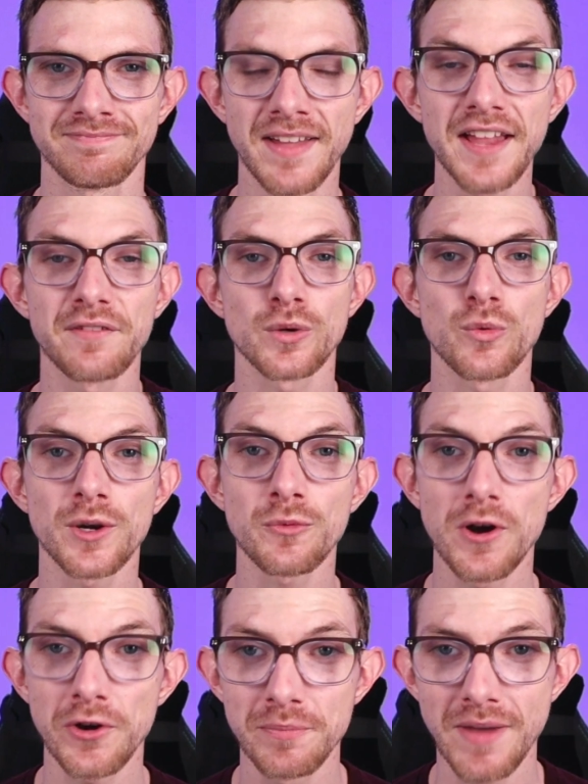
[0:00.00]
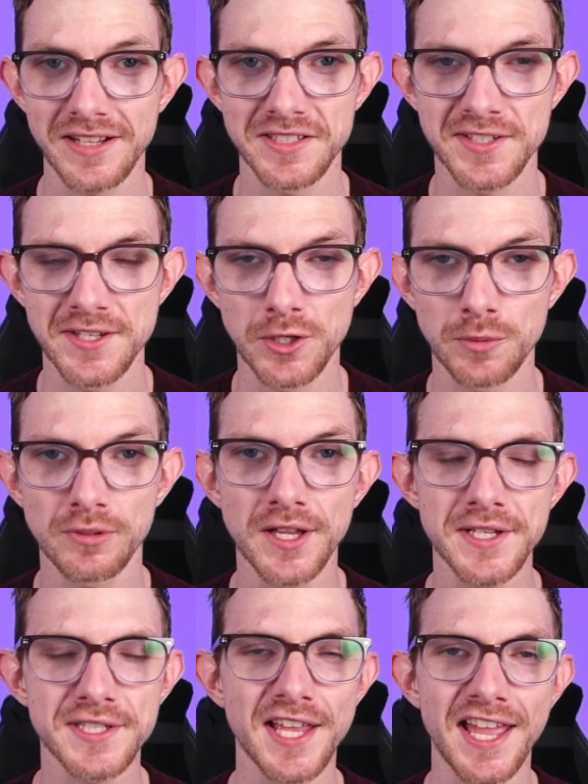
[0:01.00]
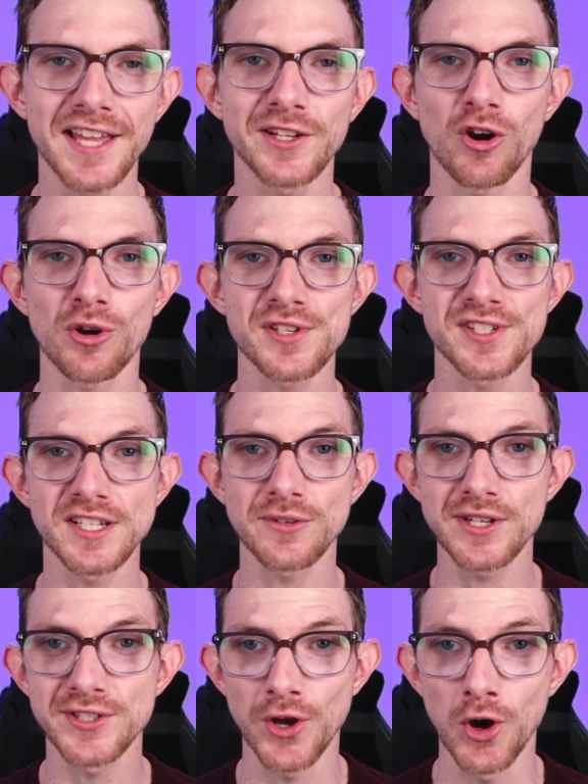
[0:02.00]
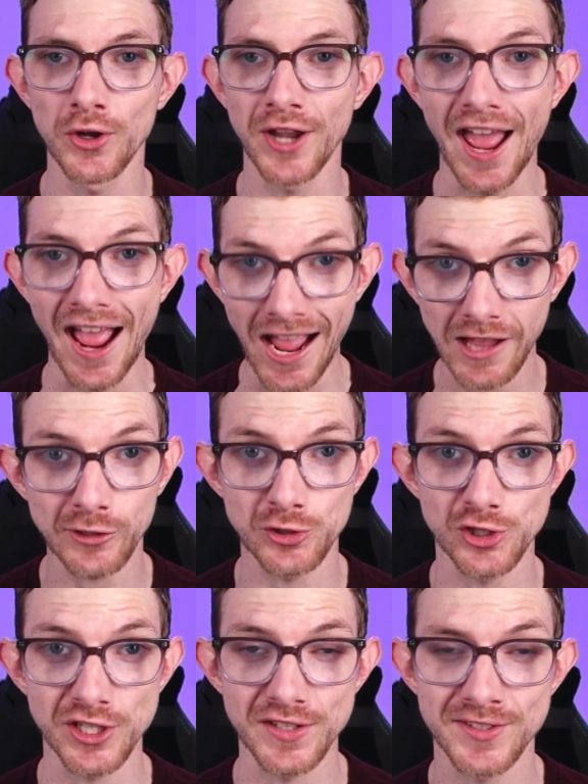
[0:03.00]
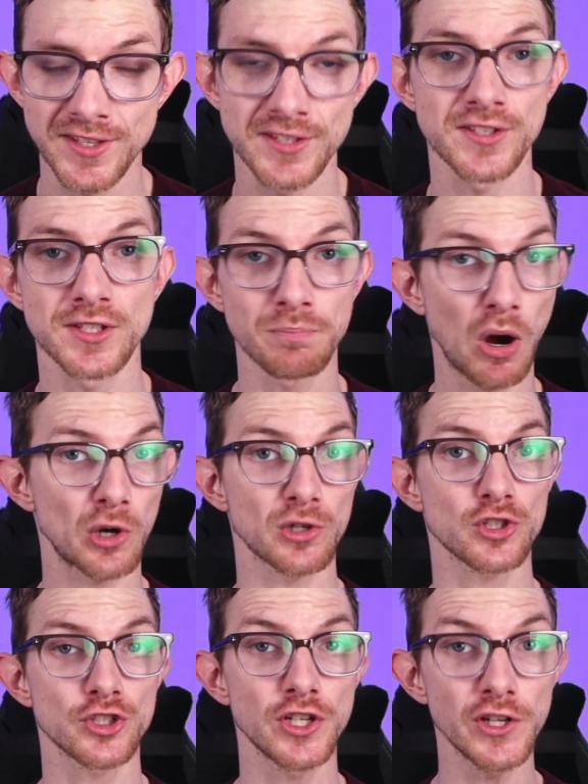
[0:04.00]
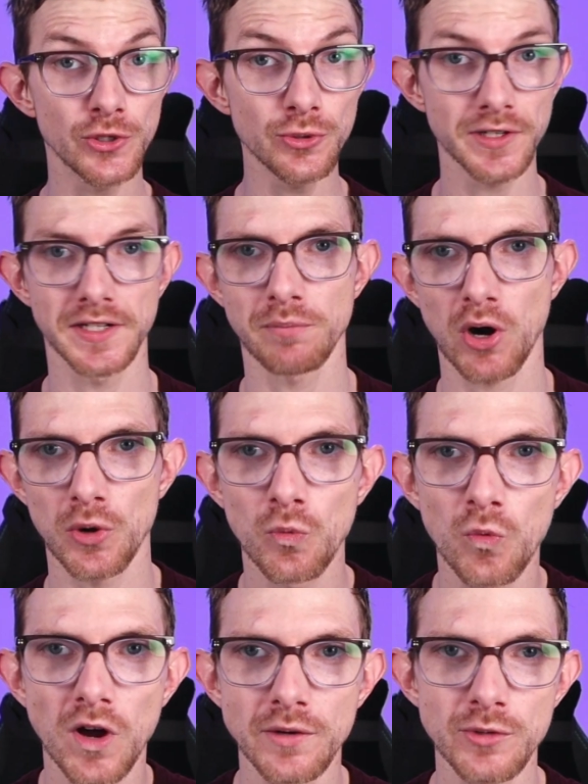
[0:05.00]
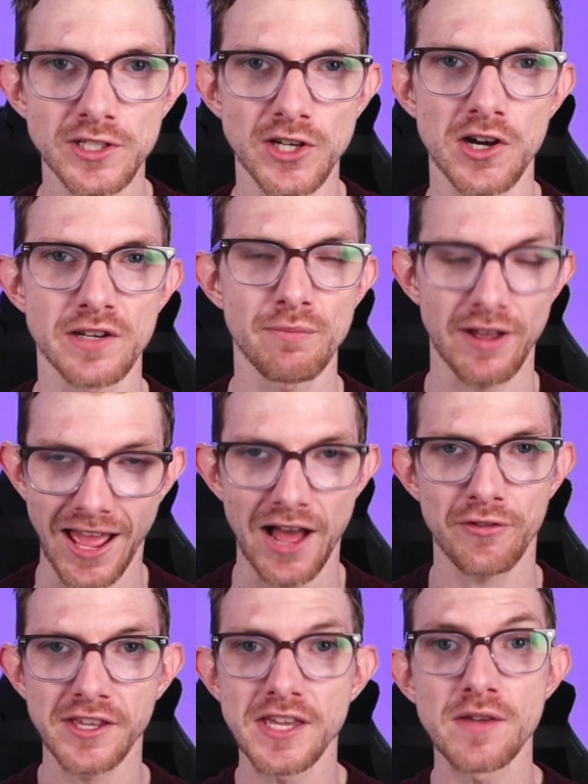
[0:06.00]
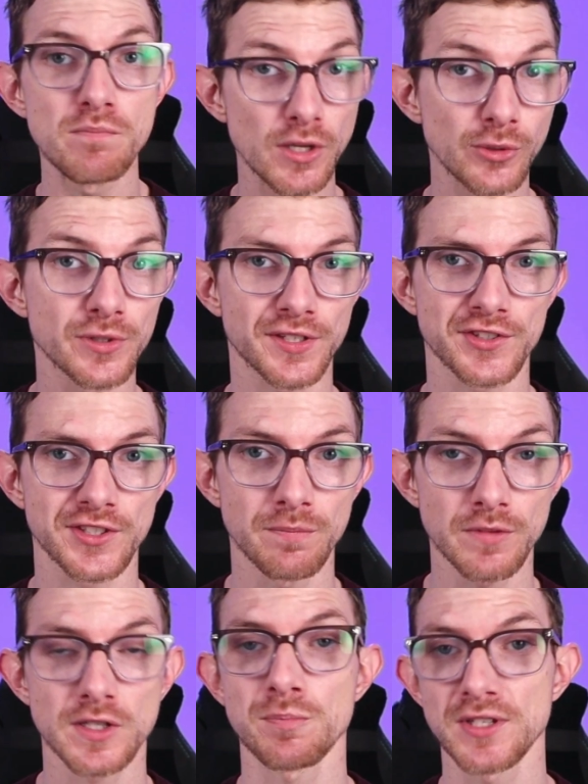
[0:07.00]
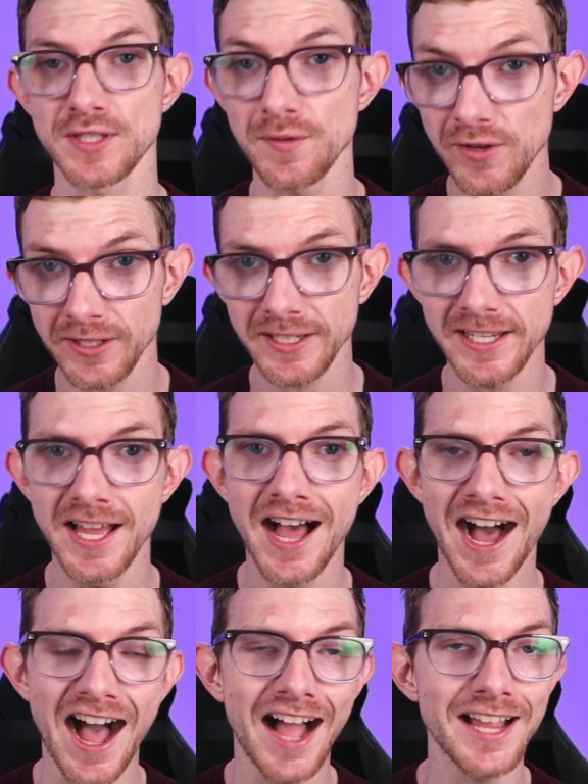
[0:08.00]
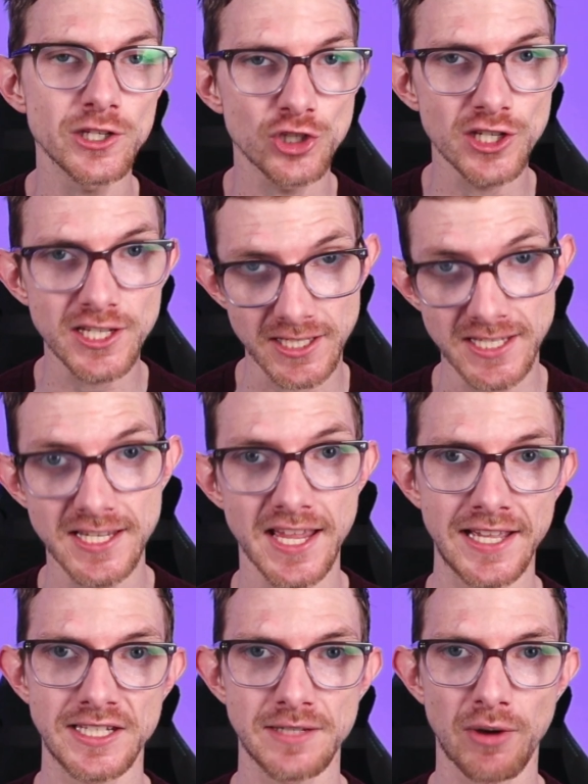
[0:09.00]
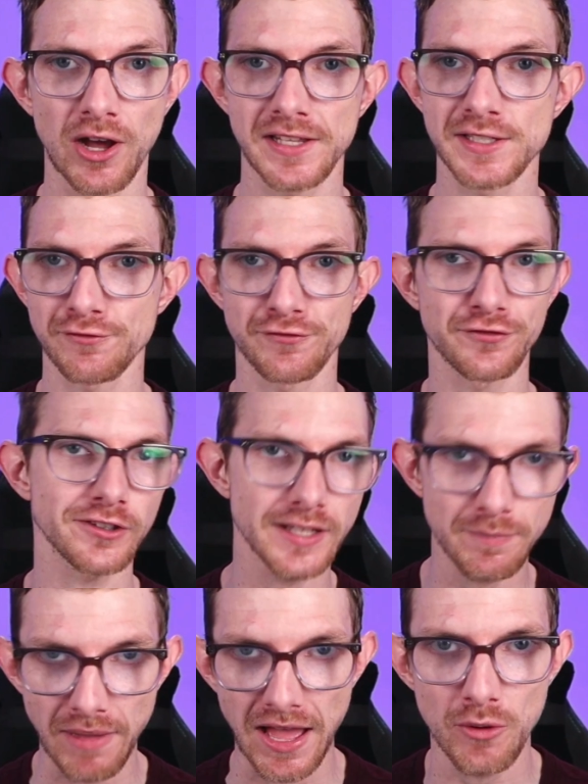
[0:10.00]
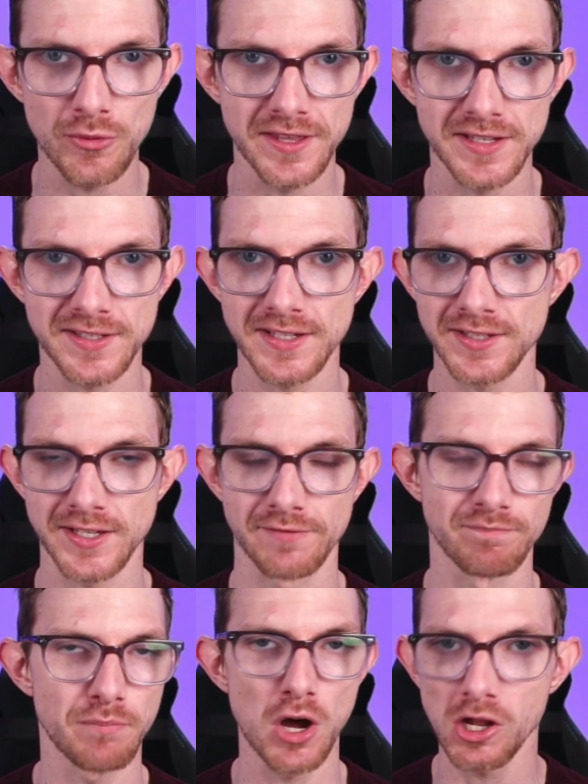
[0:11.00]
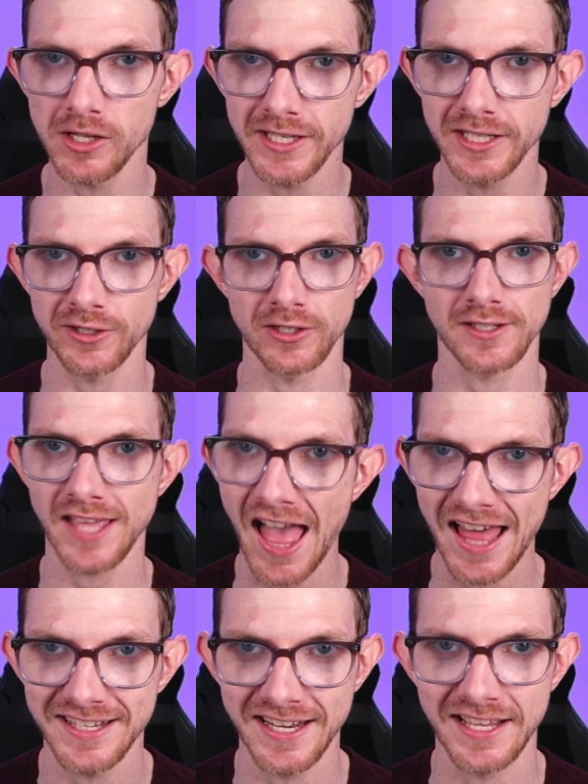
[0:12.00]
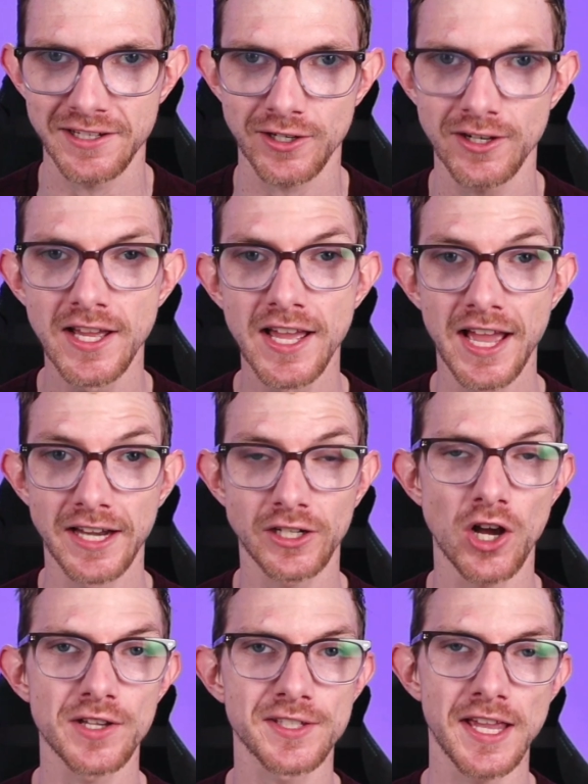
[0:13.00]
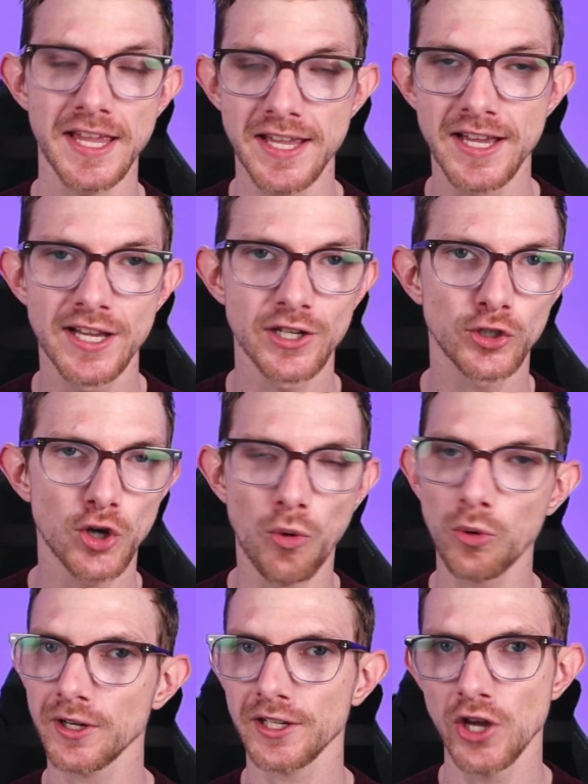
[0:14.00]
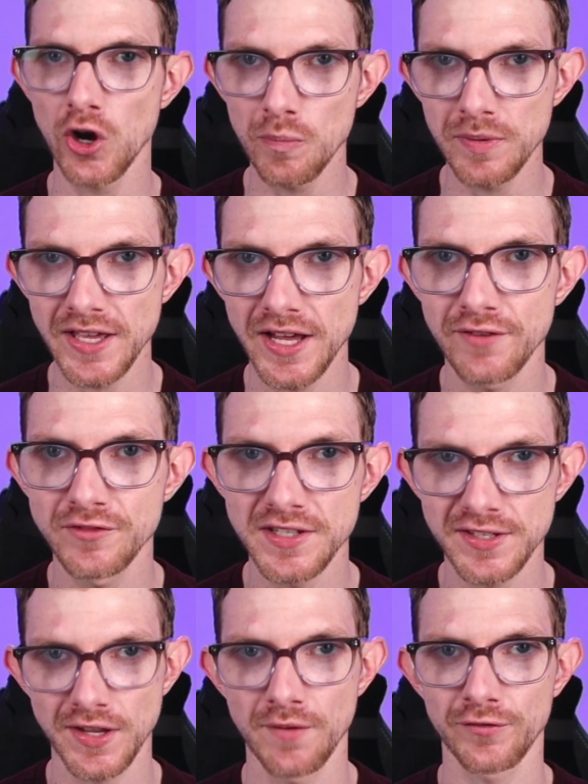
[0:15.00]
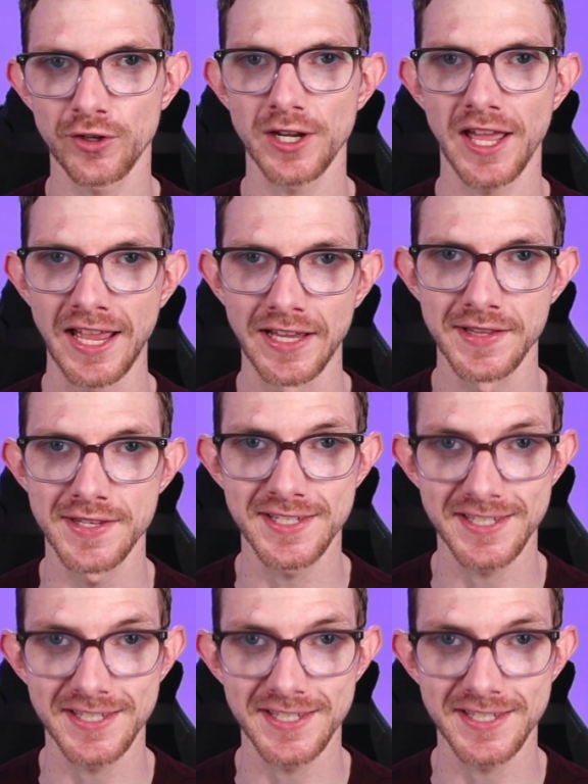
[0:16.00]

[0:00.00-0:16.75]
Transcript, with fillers: Hey everyone, welcome back to Seeker Plus and our series on allergies. This is part two. In part one, we talked about how the immune system, specifically IgE antibodies, flip out when they see some pollen or cat dander and cause a cornucopia of discomfort and